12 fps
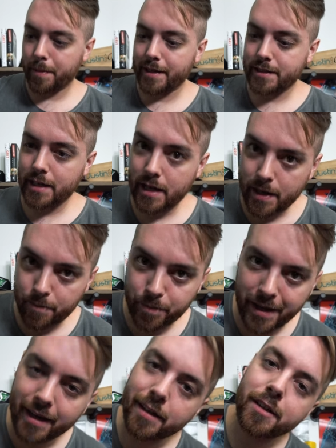But
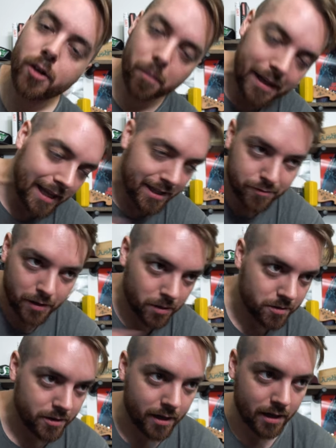um, you know, my last
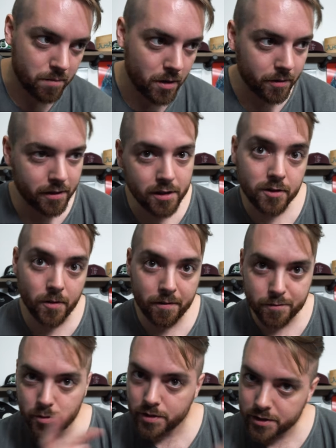video was talking about the you know
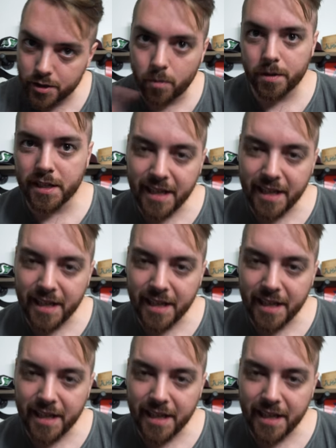difference between Sony